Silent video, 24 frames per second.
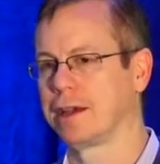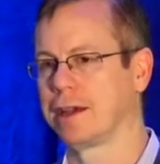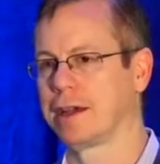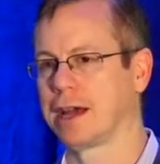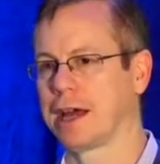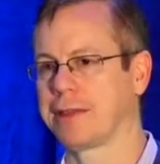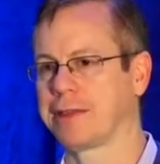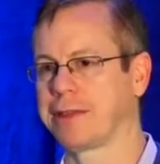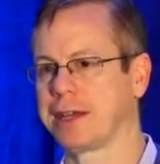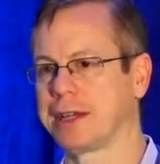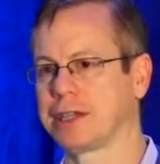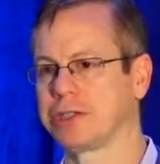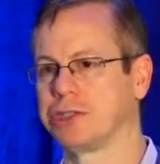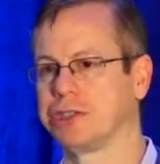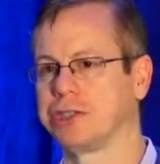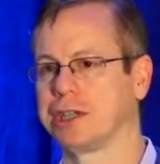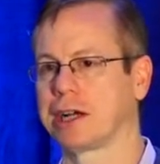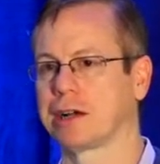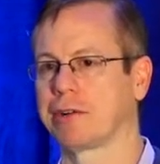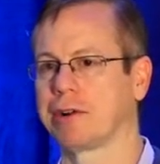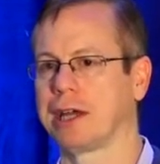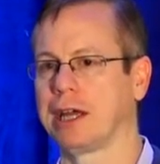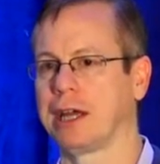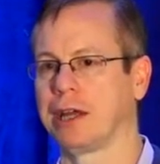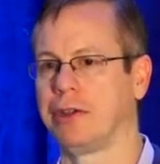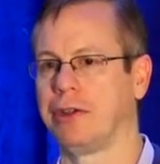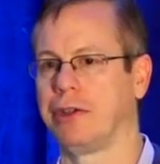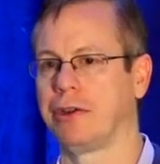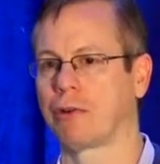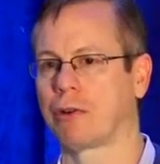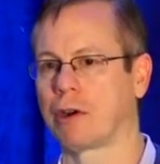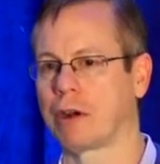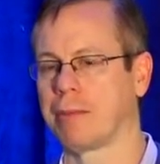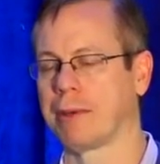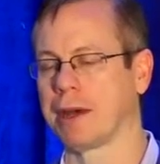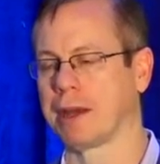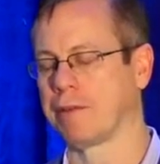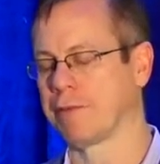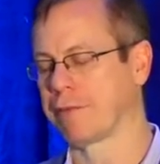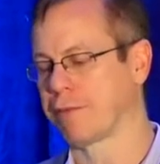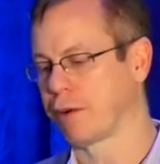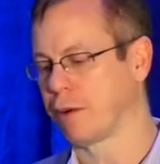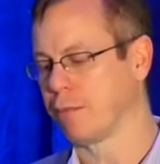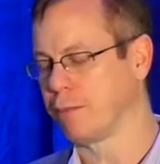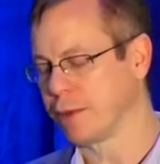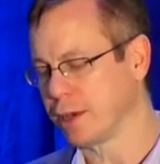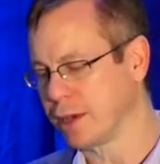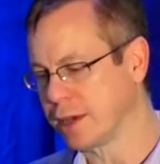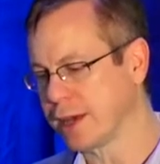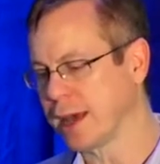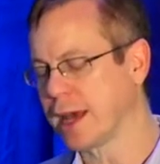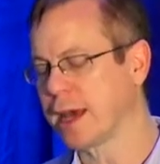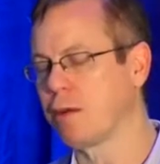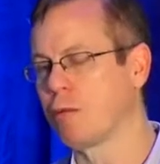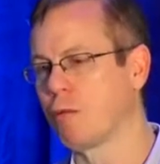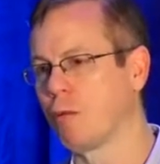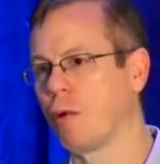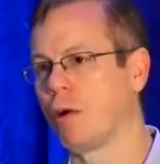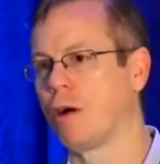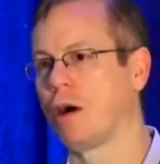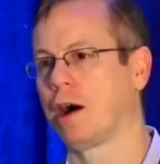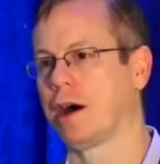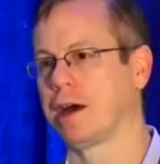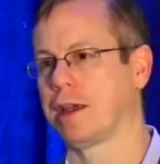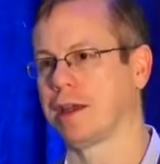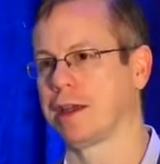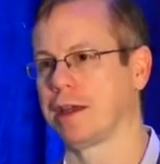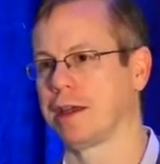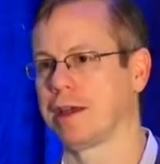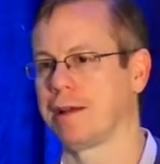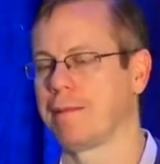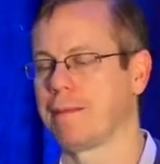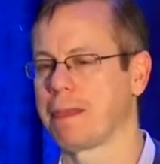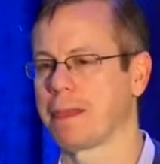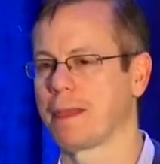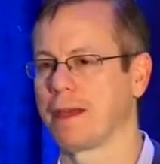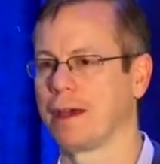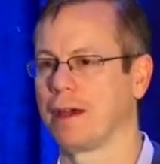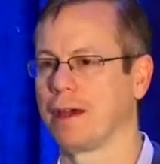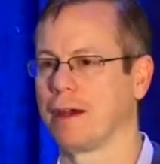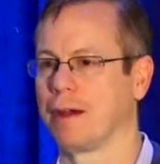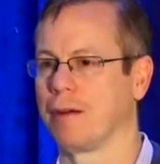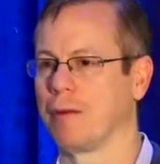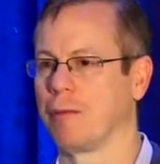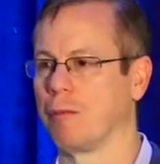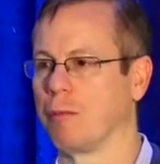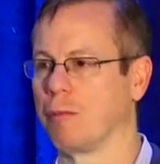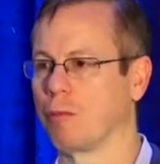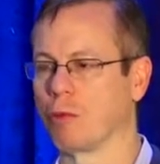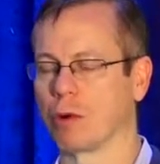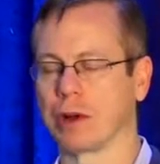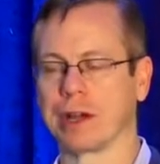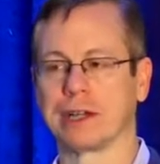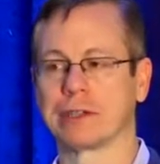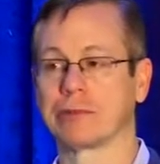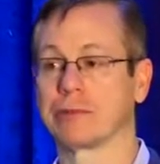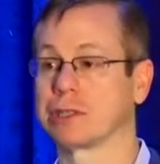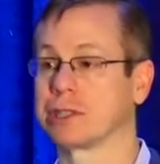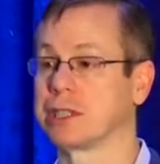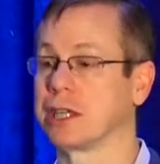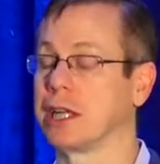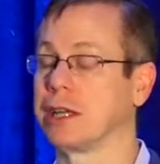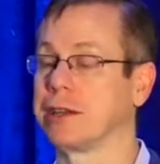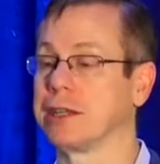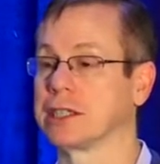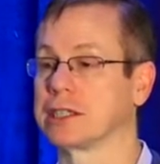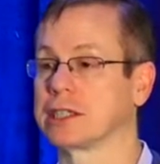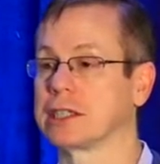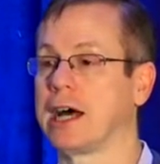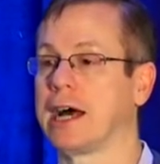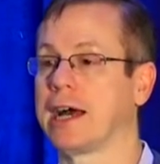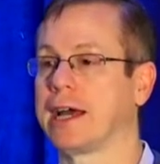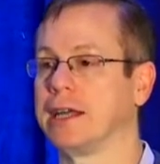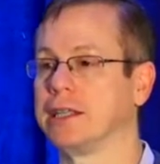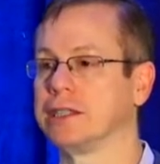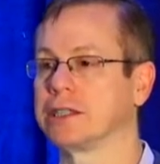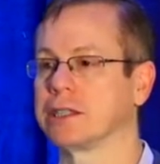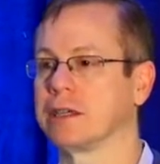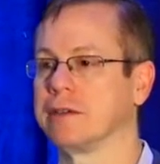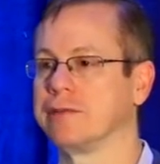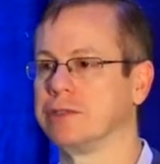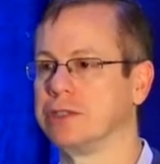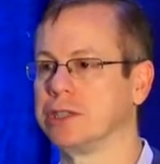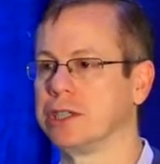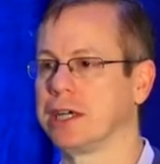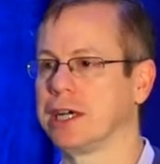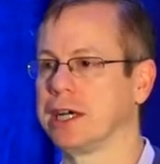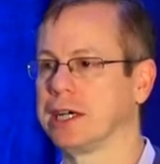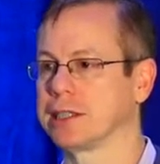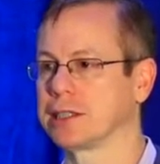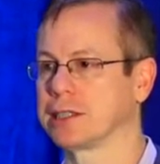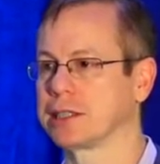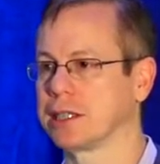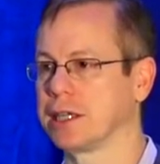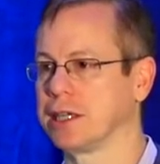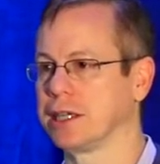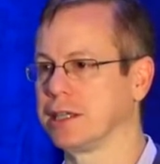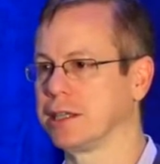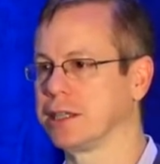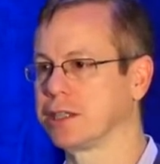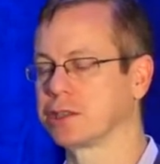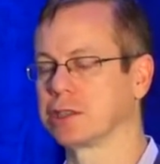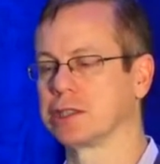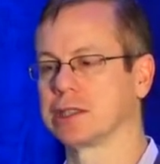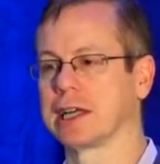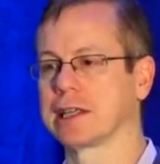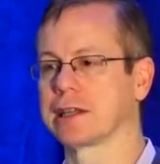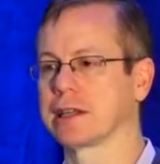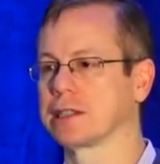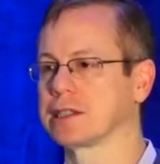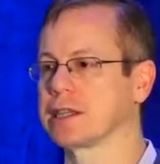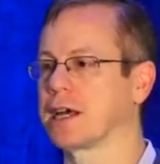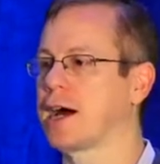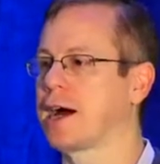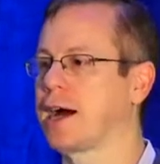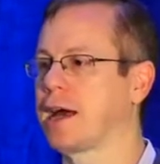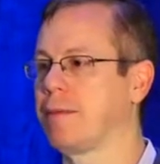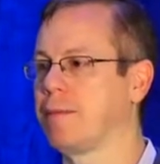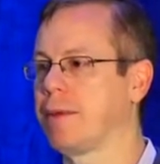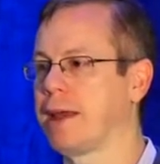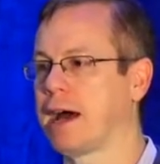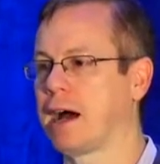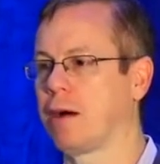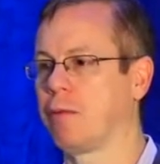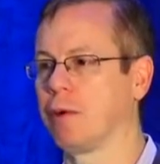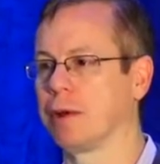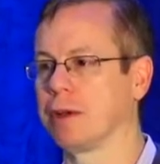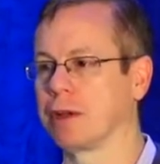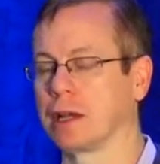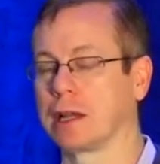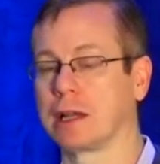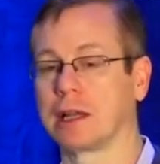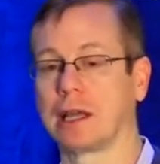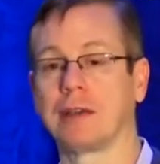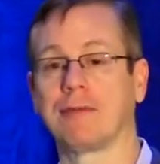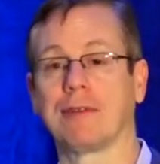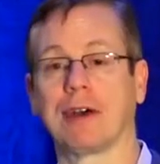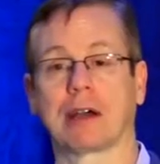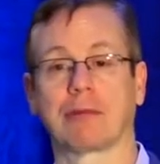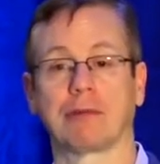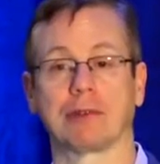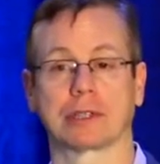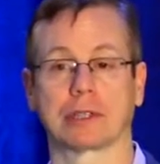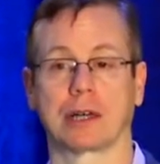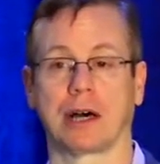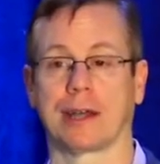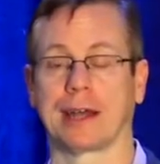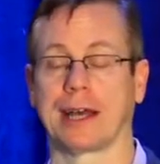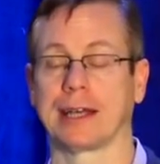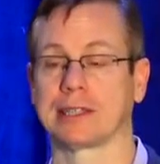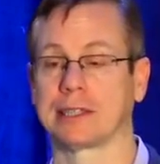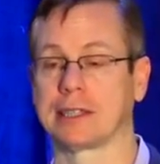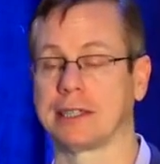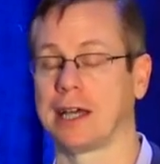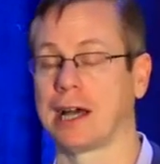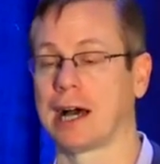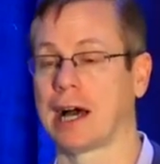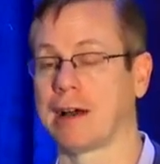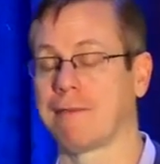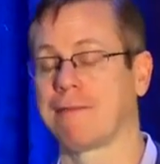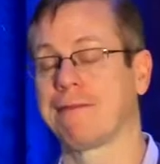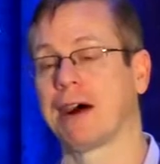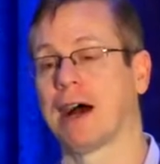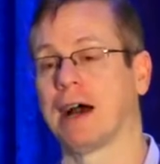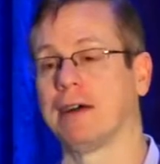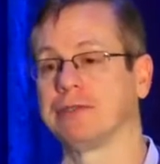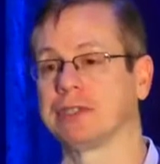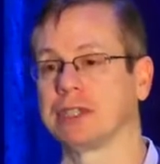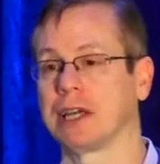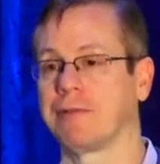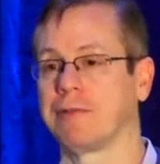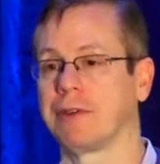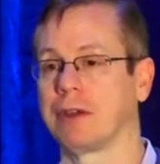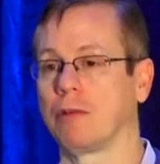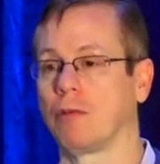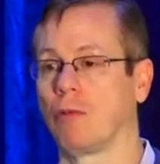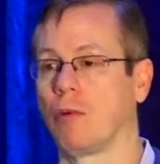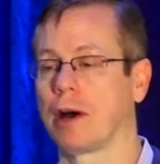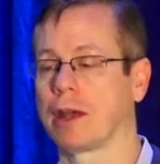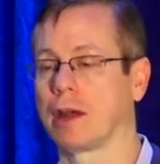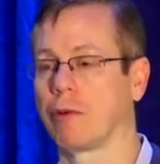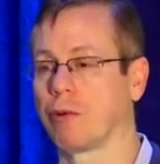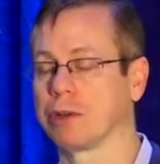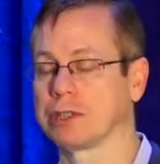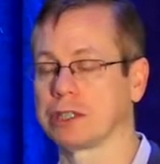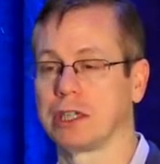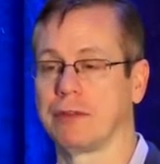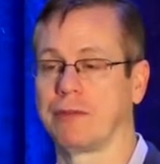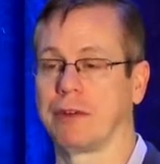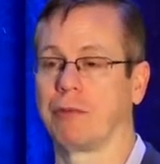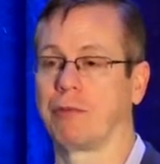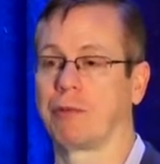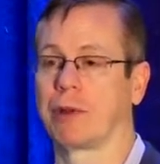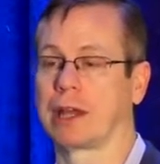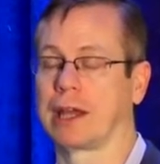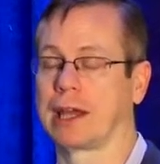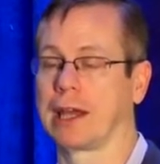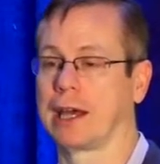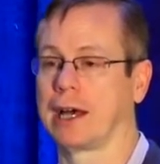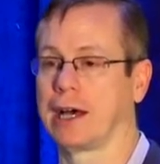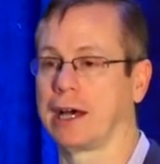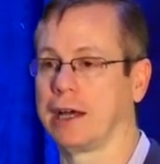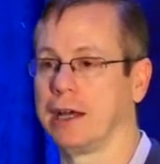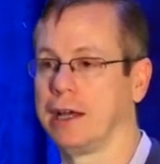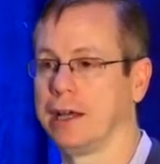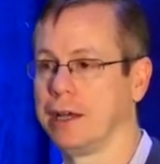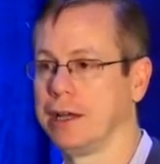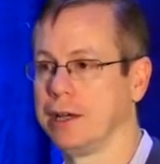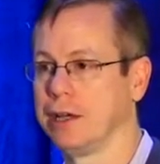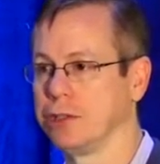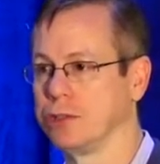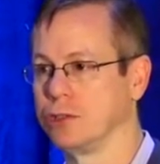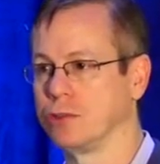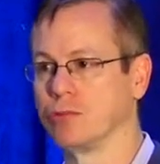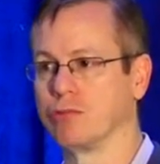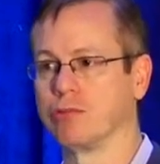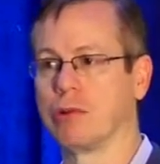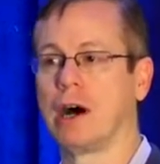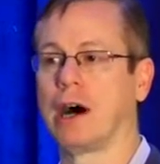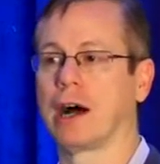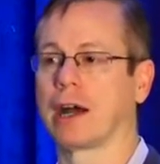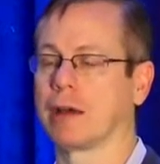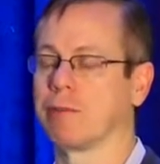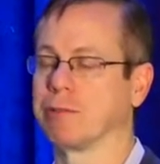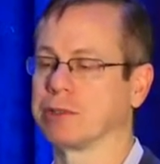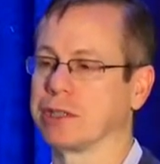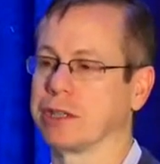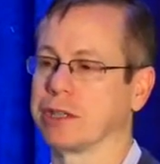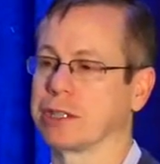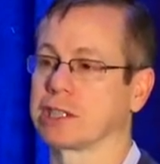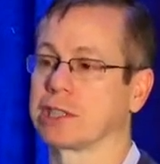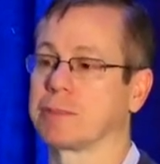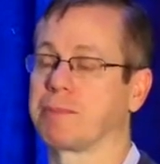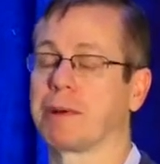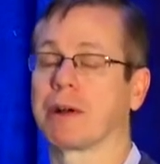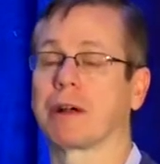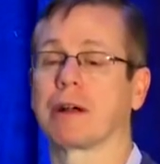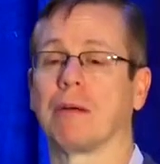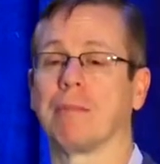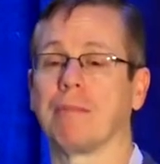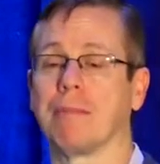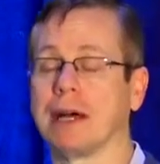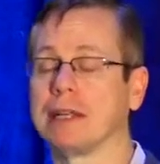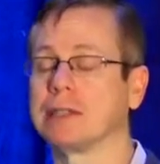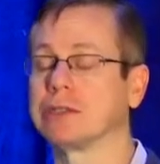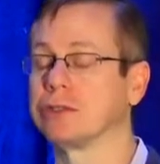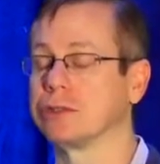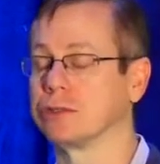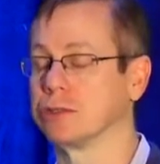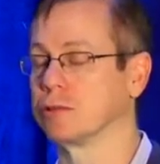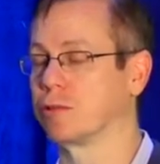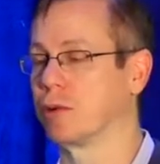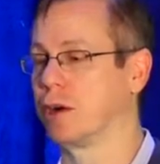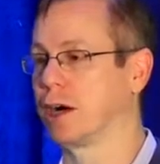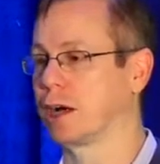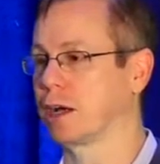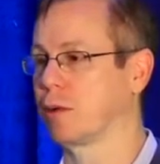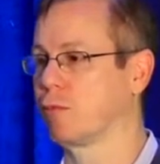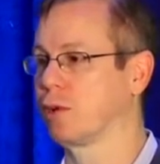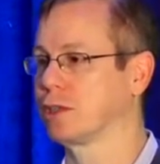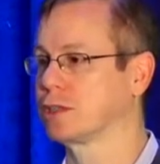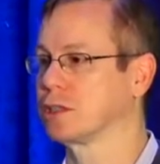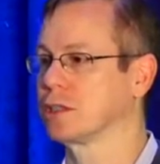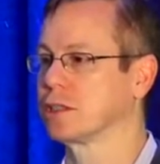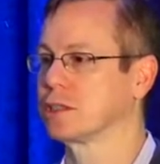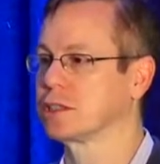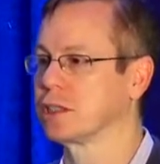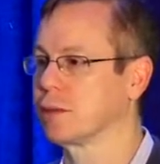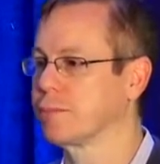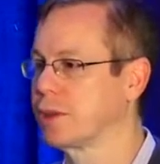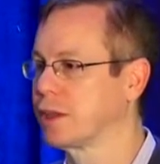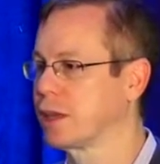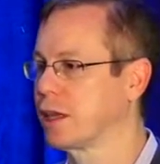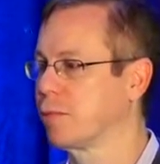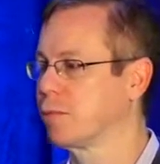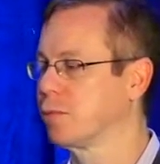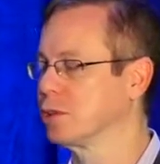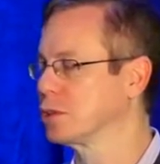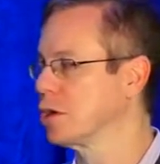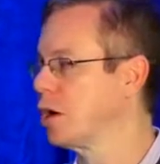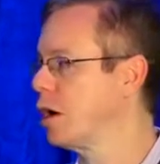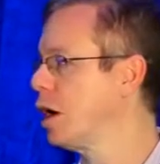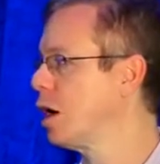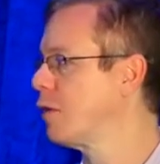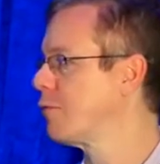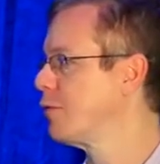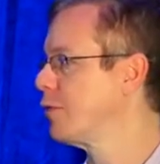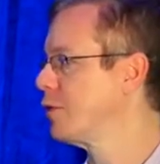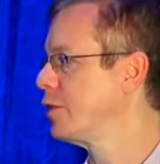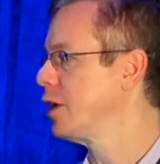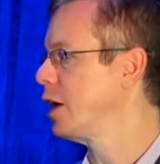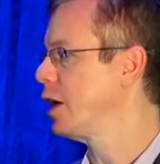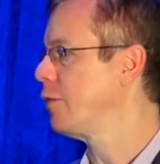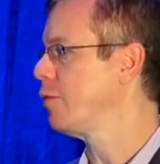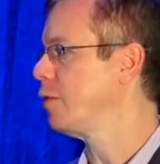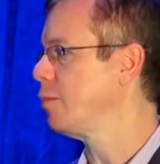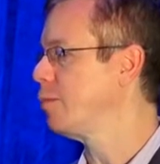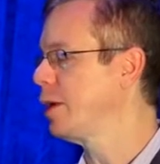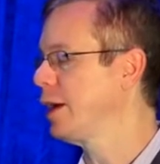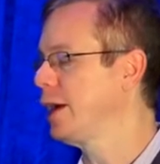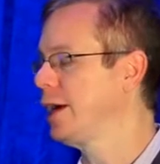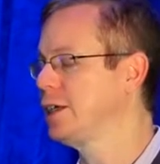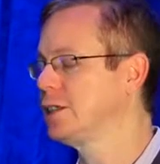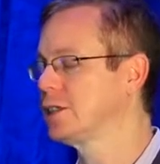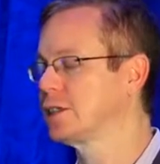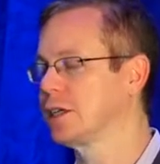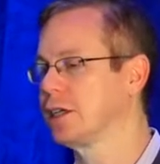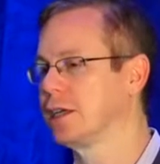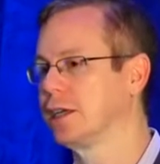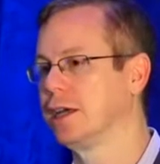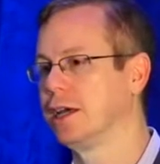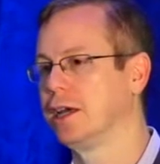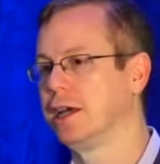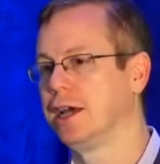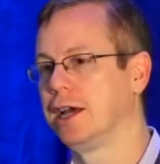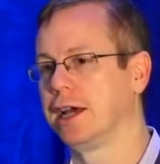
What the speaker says: I think Jerry and Norman from day one were interested in the science of GIST. This was at the time now when Gleevec was called STI 571. It wasn't even really a drug. It was an experimental drug. It wasn't something that was offered to every patient.